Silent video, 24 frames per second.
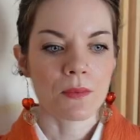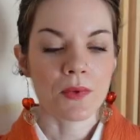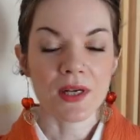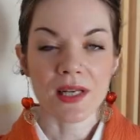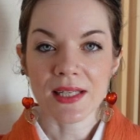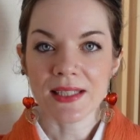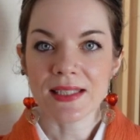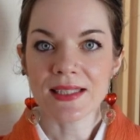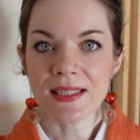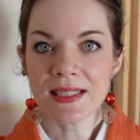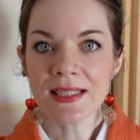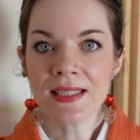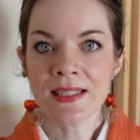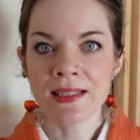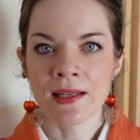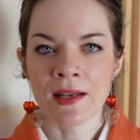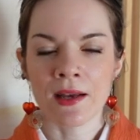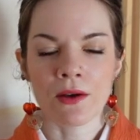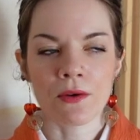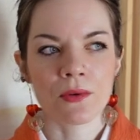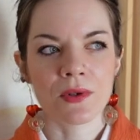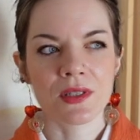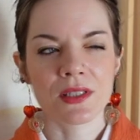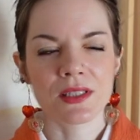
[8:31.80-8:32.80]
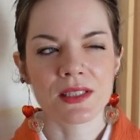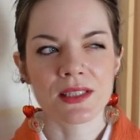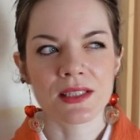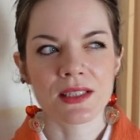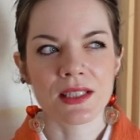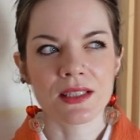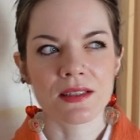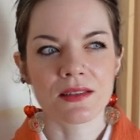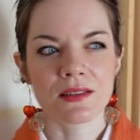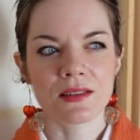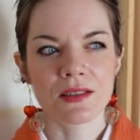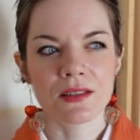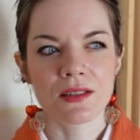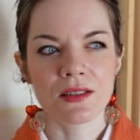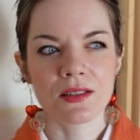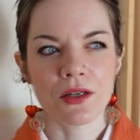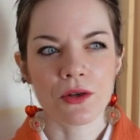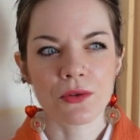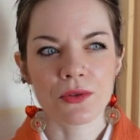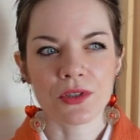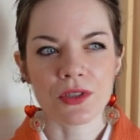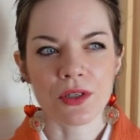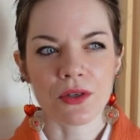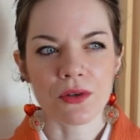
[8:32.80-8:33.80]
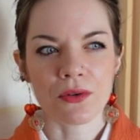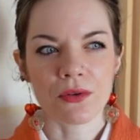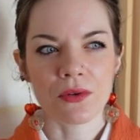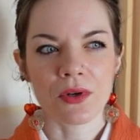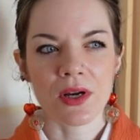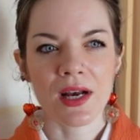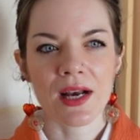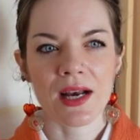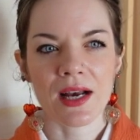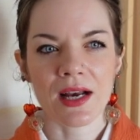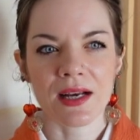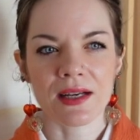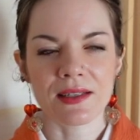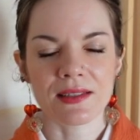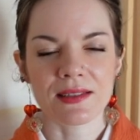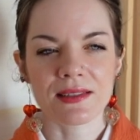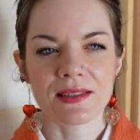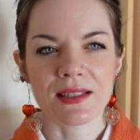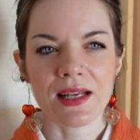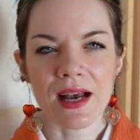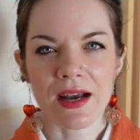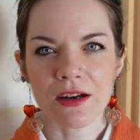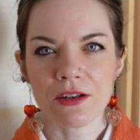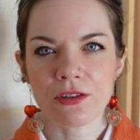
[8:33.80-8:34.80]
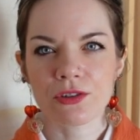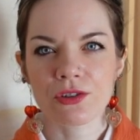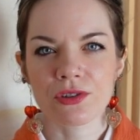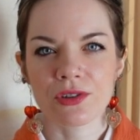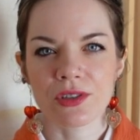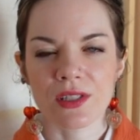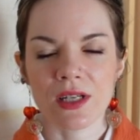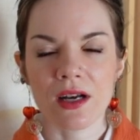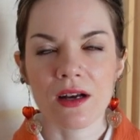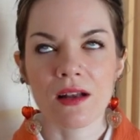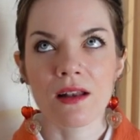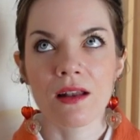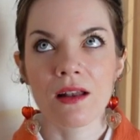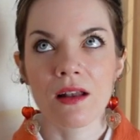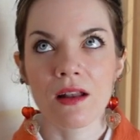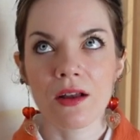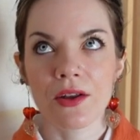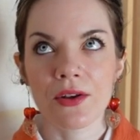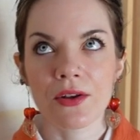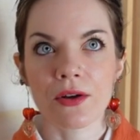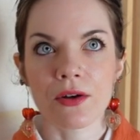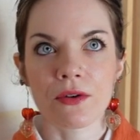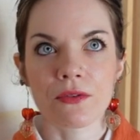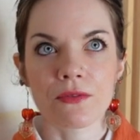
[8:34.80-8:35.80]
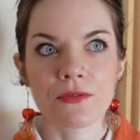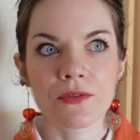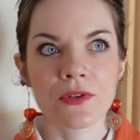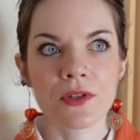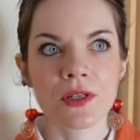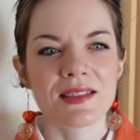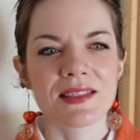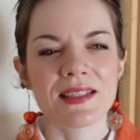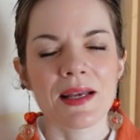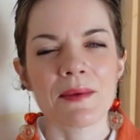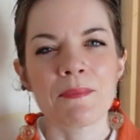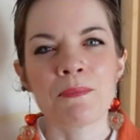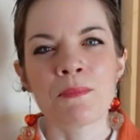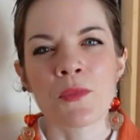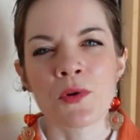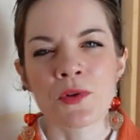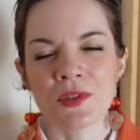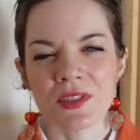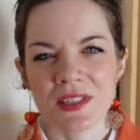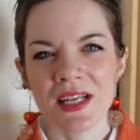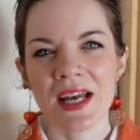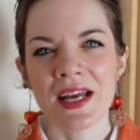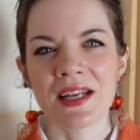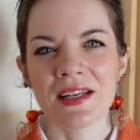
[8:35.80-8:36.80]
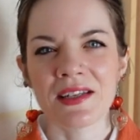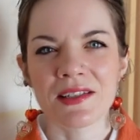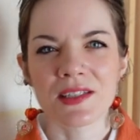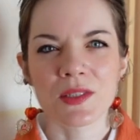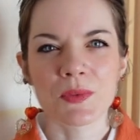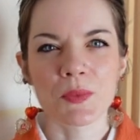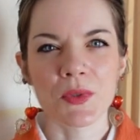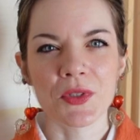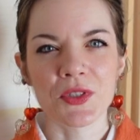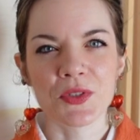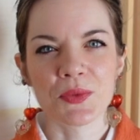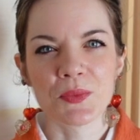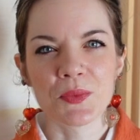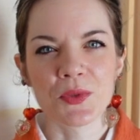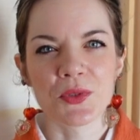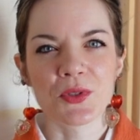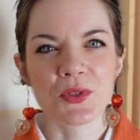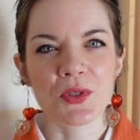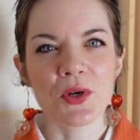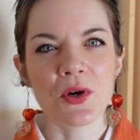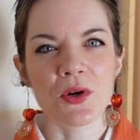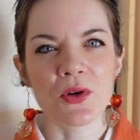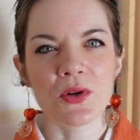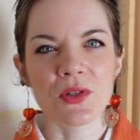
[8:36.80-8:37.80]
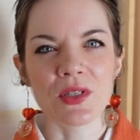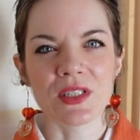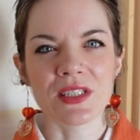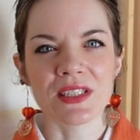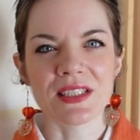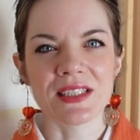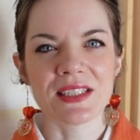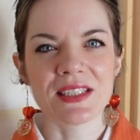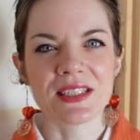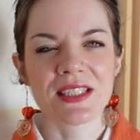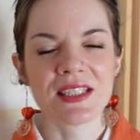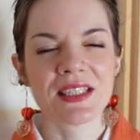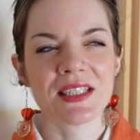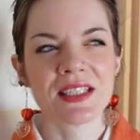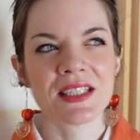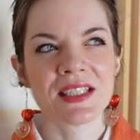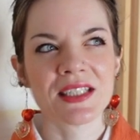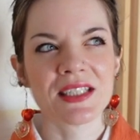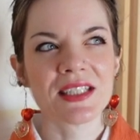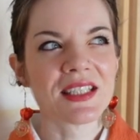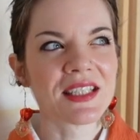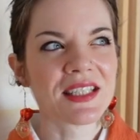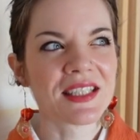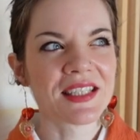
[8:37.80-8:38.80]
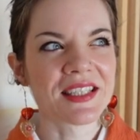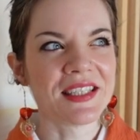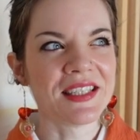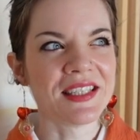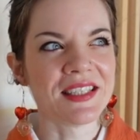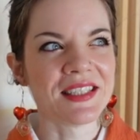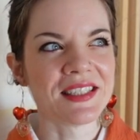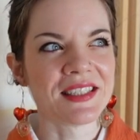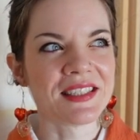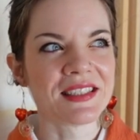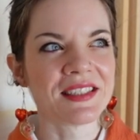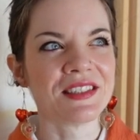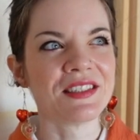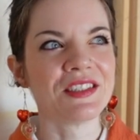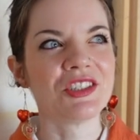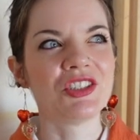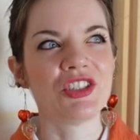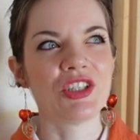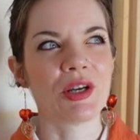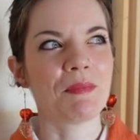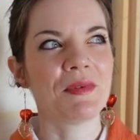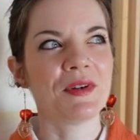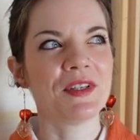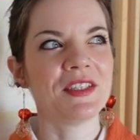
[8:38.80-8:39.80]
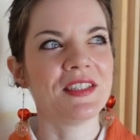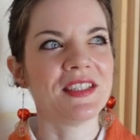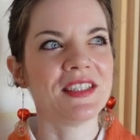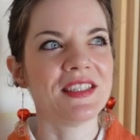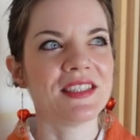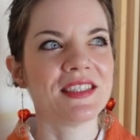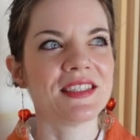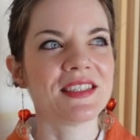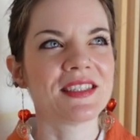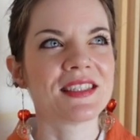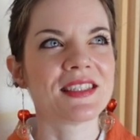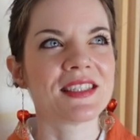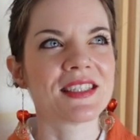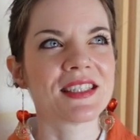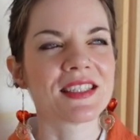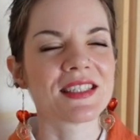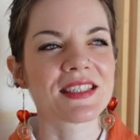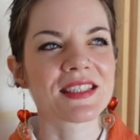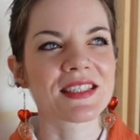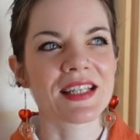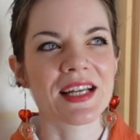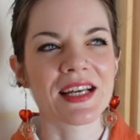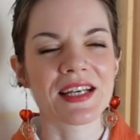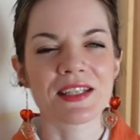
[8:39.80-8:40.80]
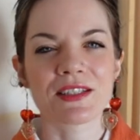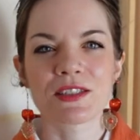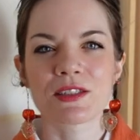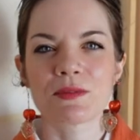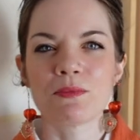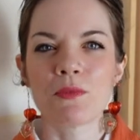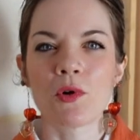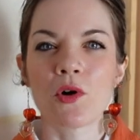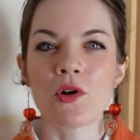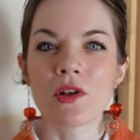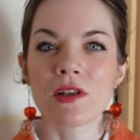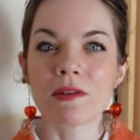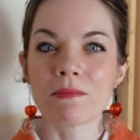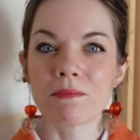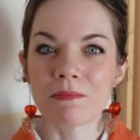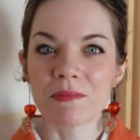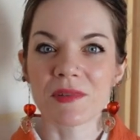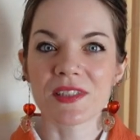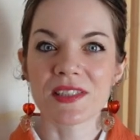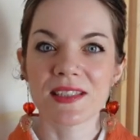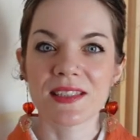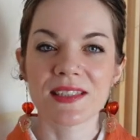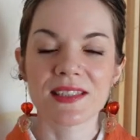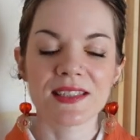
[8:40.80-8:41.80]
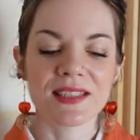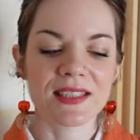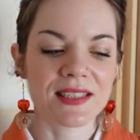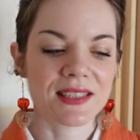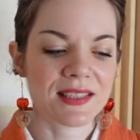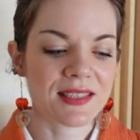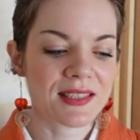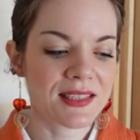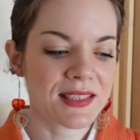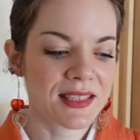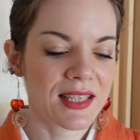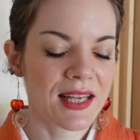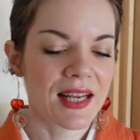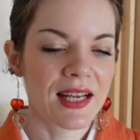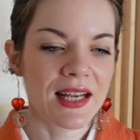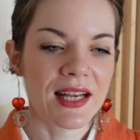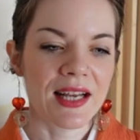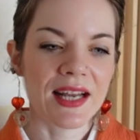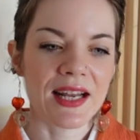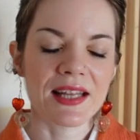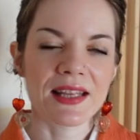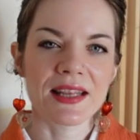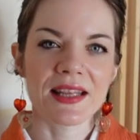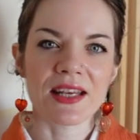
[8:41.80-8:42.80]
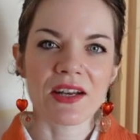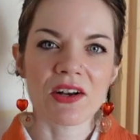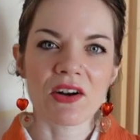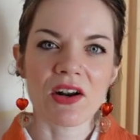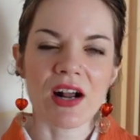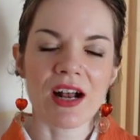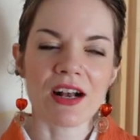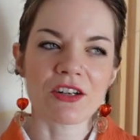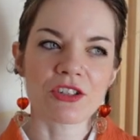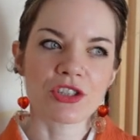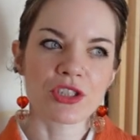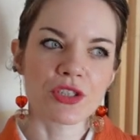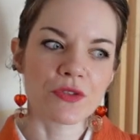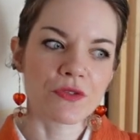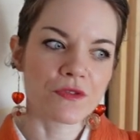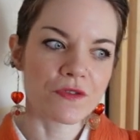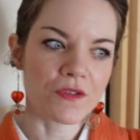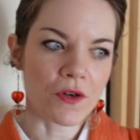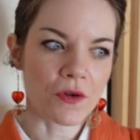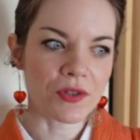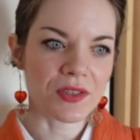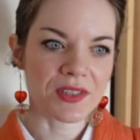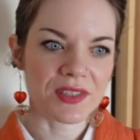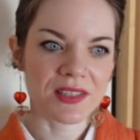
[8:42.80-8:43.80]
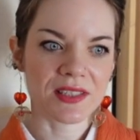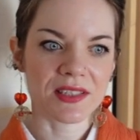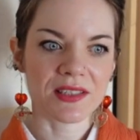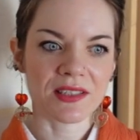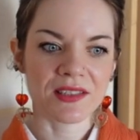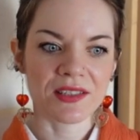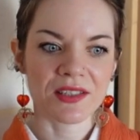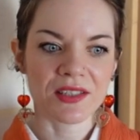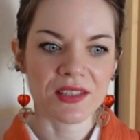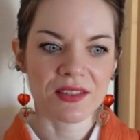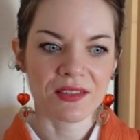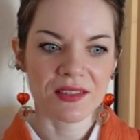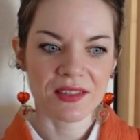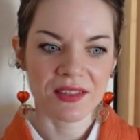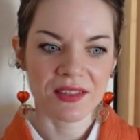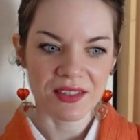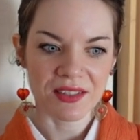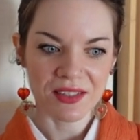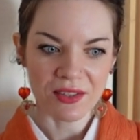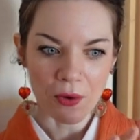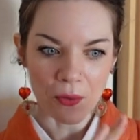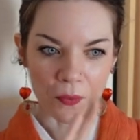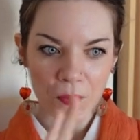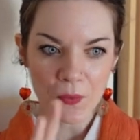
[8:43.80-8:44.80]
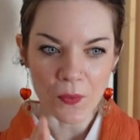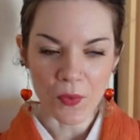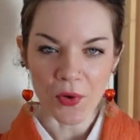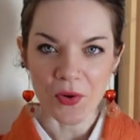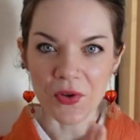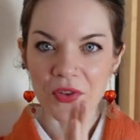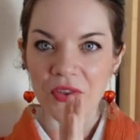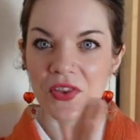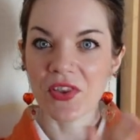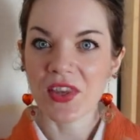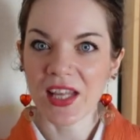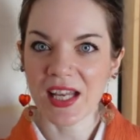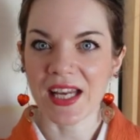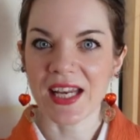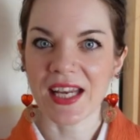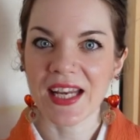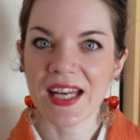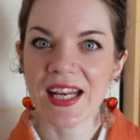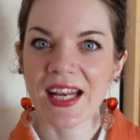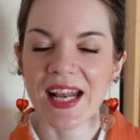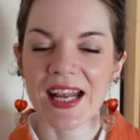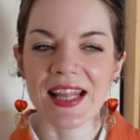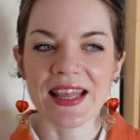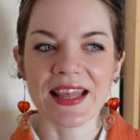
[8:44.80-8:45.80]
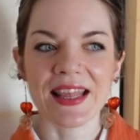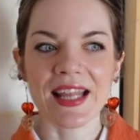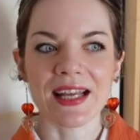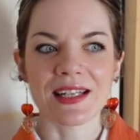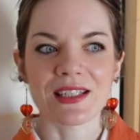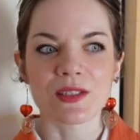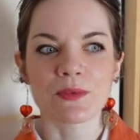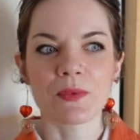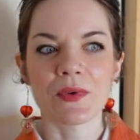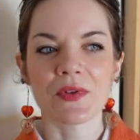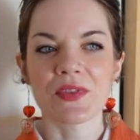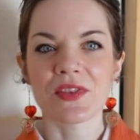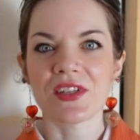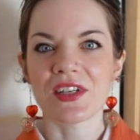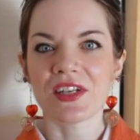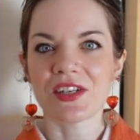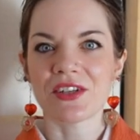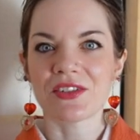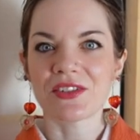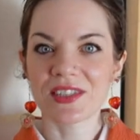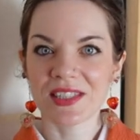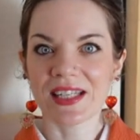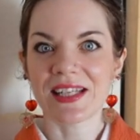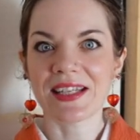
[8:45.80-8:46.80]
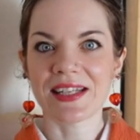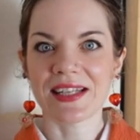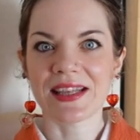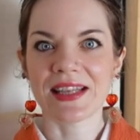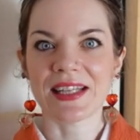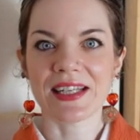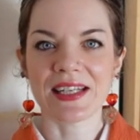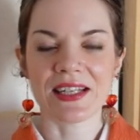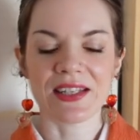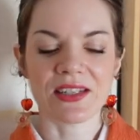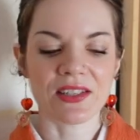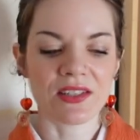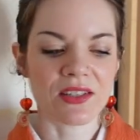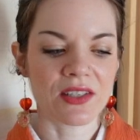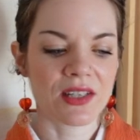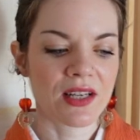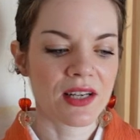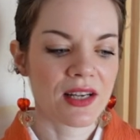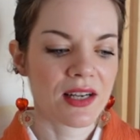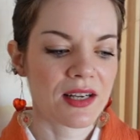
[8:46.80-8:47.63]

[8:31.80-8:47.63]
What I didn't know is that Kyoto has actually a lot of semmonten is what you would call it in Japanese. It's like smaller businesses and they're actually focusing on one thing and that's what they're selling there.